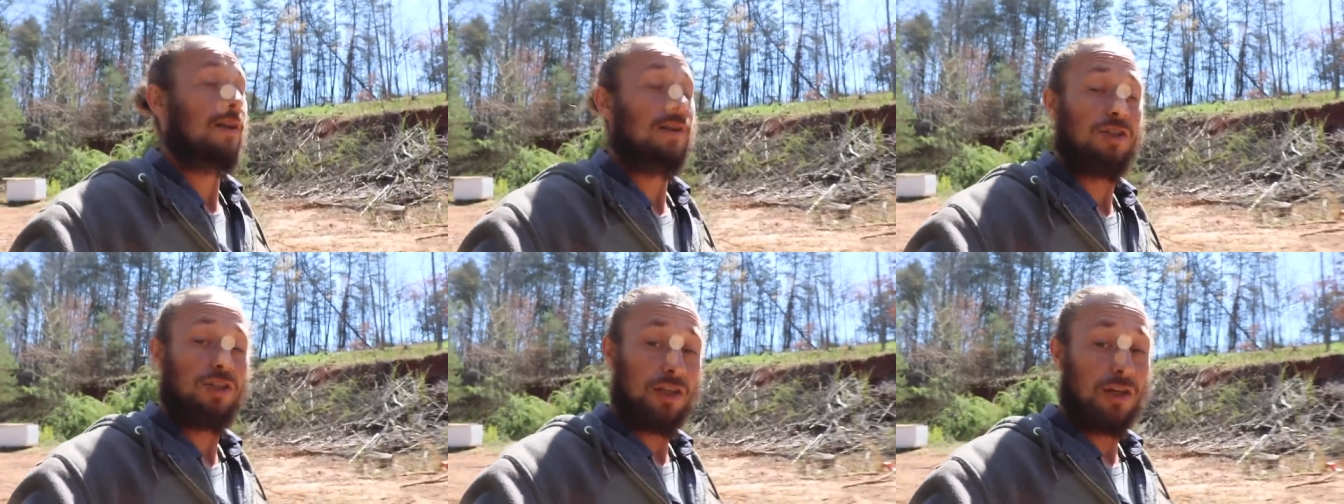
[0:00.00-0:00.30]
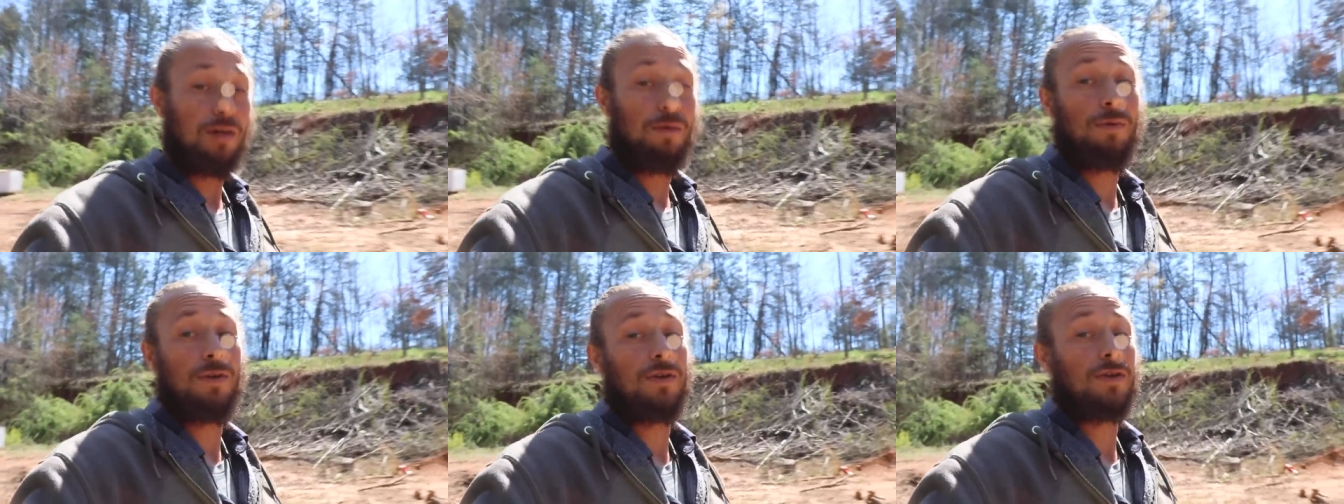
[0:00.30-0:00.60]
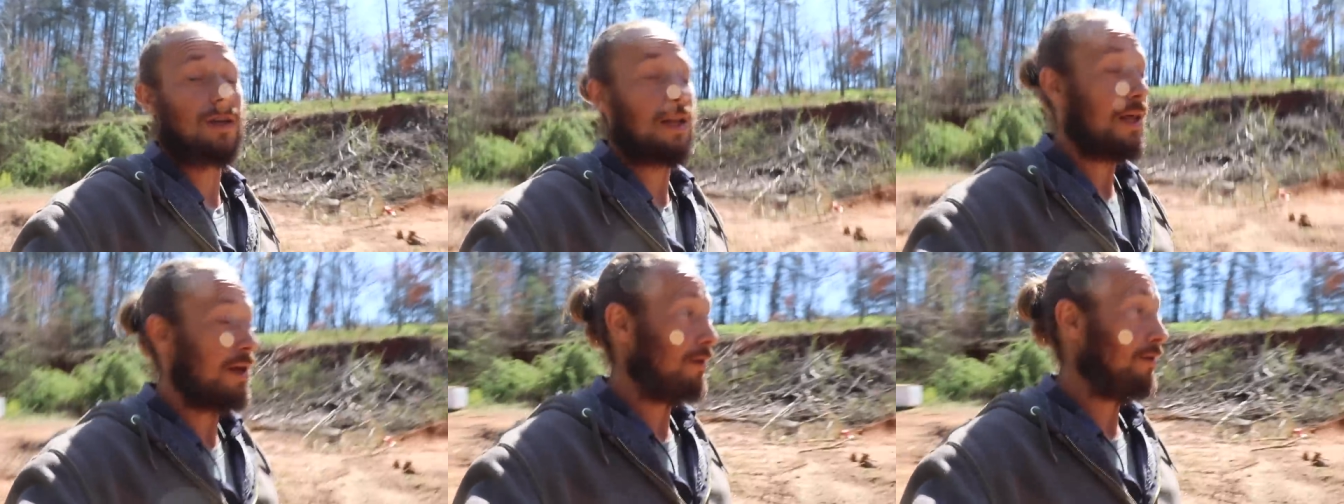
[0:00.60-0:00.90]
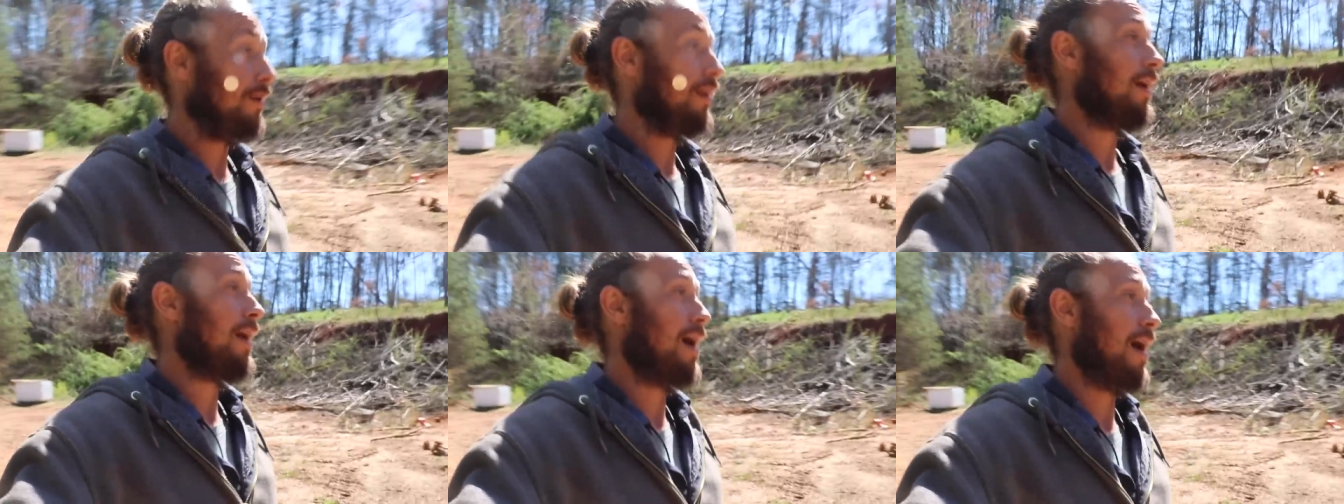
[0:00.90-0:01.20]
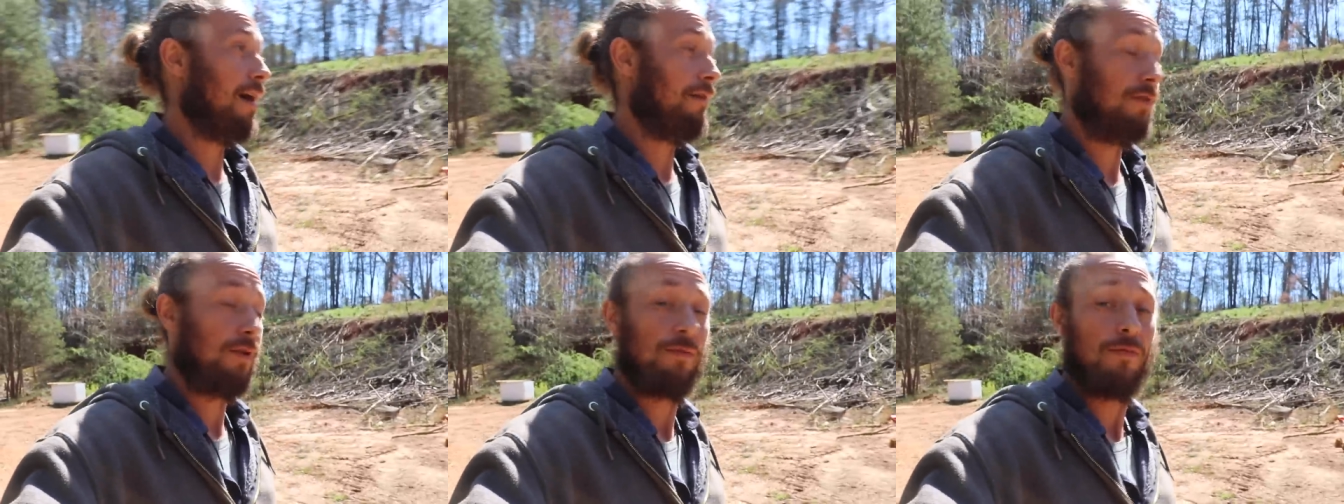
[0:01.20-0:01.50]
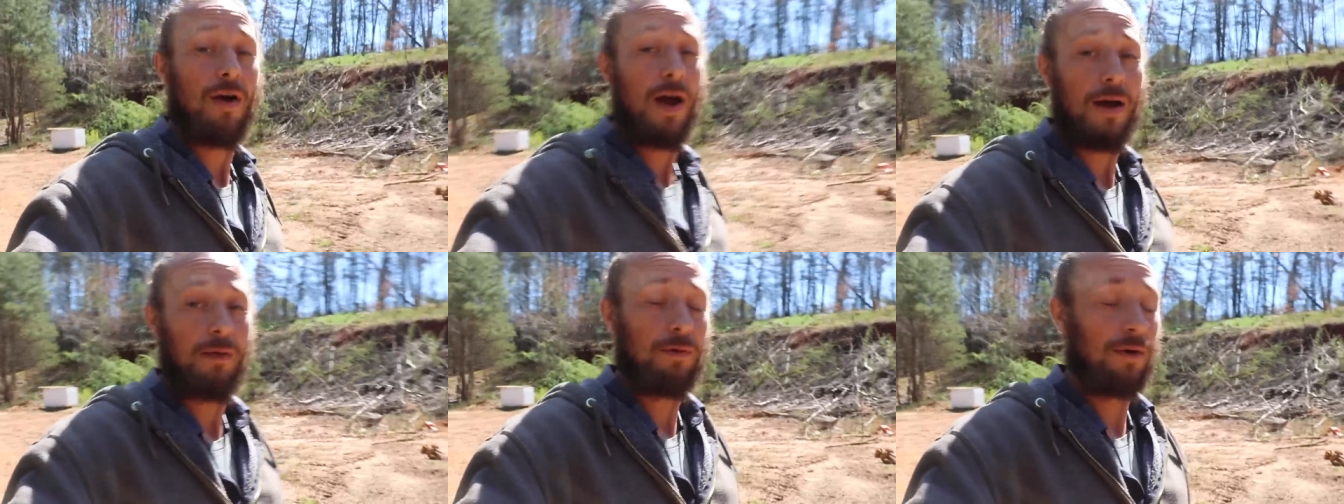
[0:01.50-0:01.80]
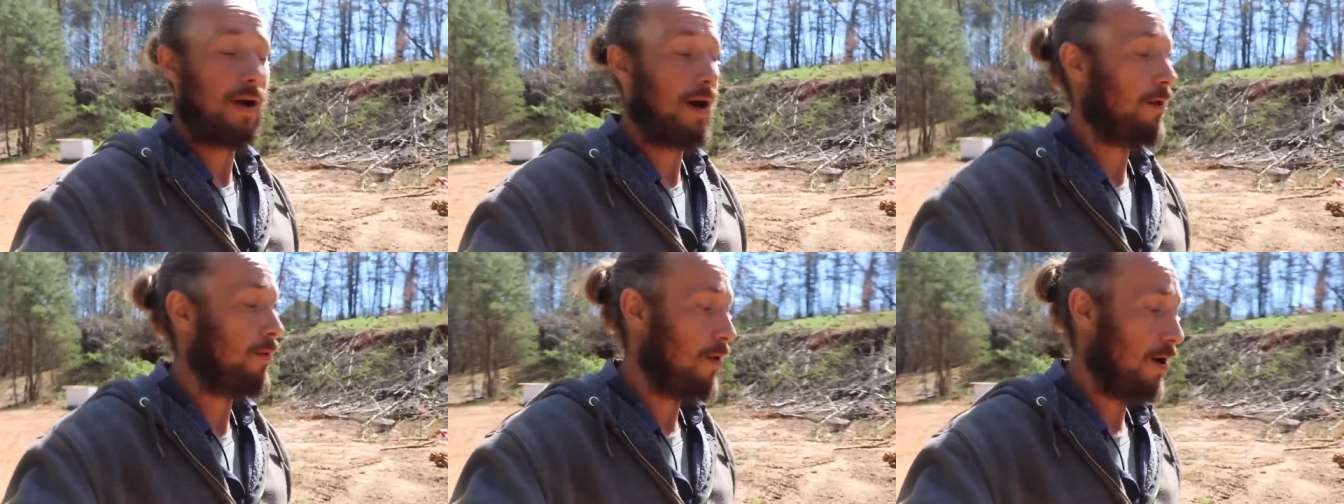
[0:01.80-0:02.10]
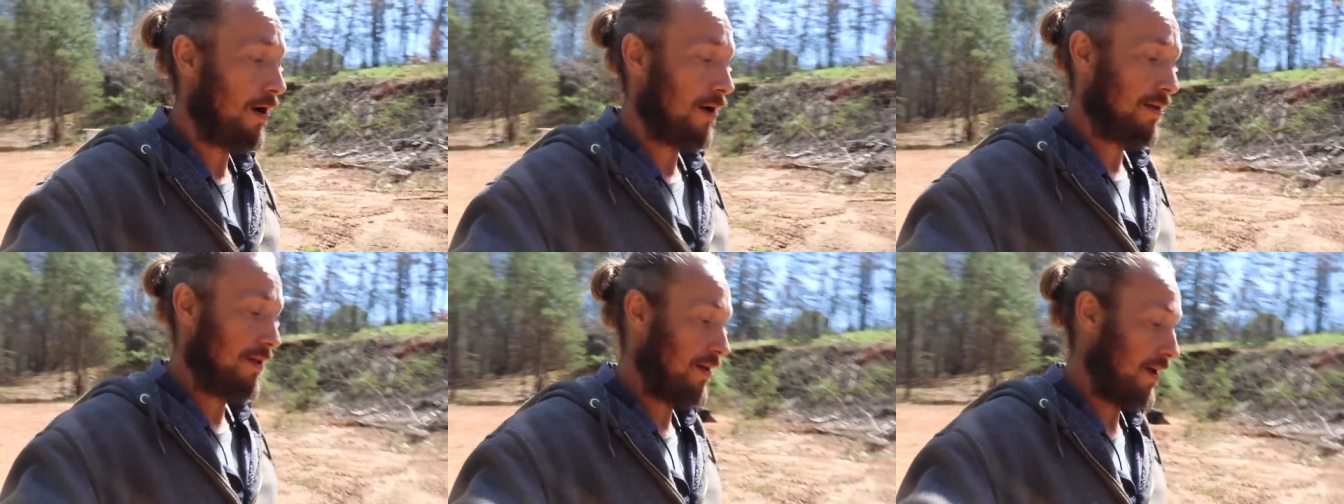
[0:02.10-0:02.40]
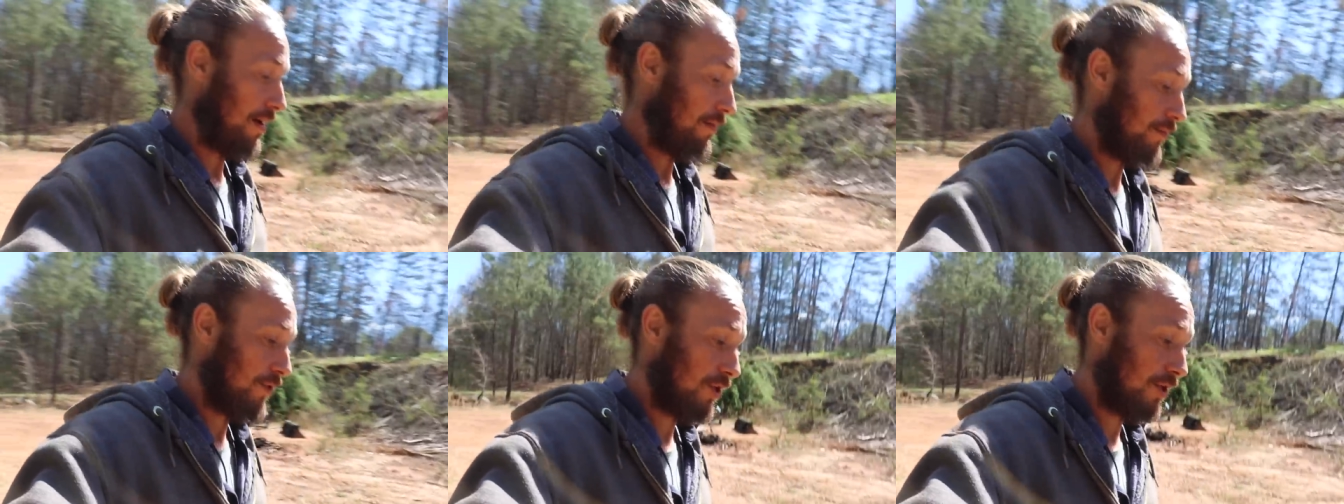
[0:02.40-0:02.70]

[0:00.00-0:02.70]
She was literally having them right when I walked up.